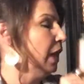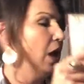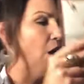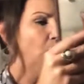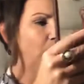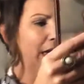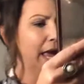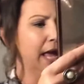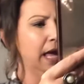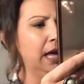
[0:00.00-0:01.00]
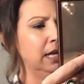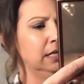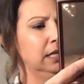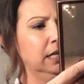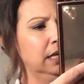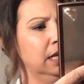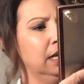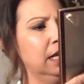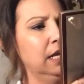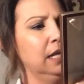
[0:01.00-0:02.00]
Oh, and
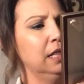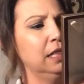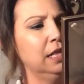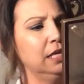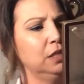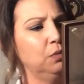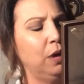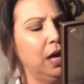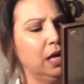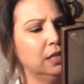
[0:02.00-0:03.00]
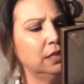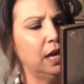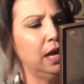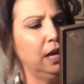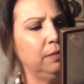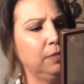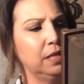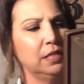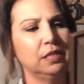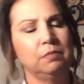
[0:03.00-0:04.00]
this was, um,
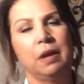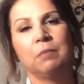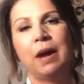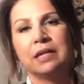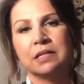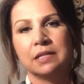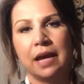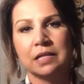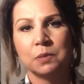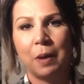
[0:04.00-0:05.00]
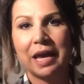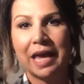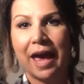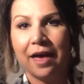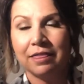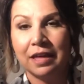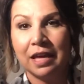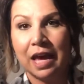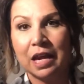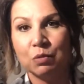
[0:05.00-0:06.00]
this is made by Designs by Kathy
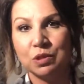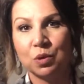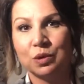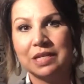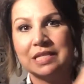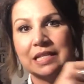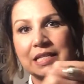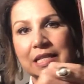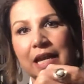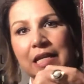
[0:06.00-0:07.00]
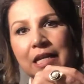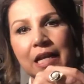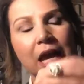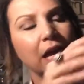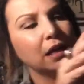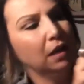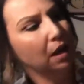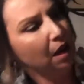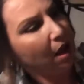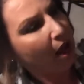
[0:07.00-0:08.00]
and it was only $6.99.
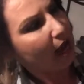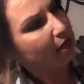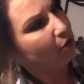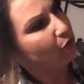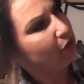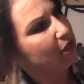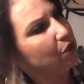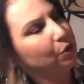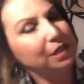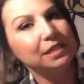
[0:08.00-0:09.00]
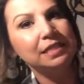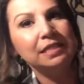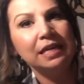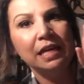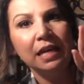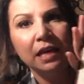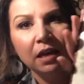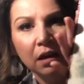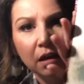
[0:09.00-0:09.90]
I don't think you can see